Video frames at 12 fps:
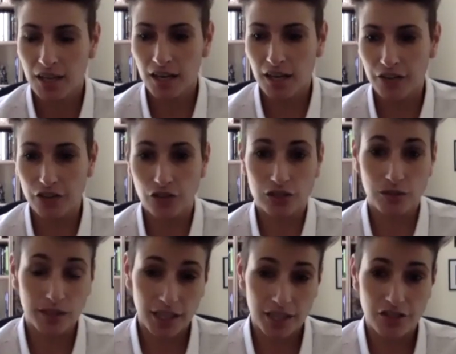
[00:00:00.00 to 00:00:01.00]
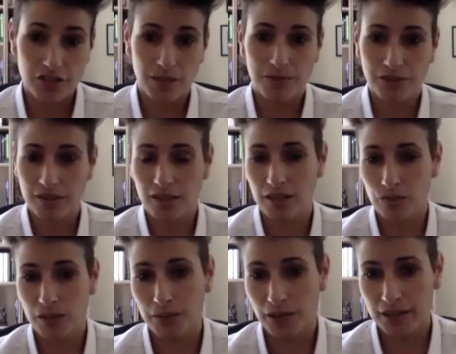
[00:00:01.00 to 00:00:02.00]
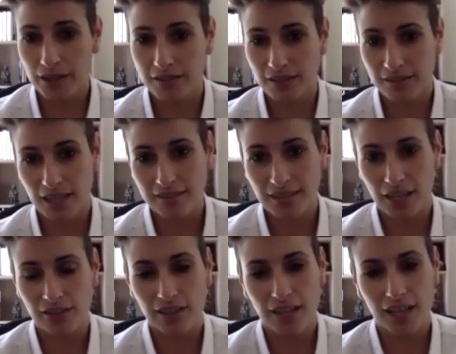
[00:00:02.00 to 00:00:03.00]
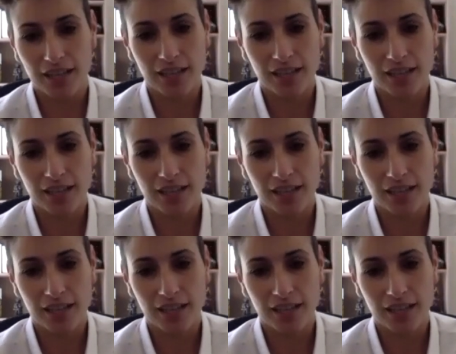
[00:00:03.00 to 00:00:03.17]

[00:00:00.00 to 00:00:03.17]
their social relationships and reproductive success down the line.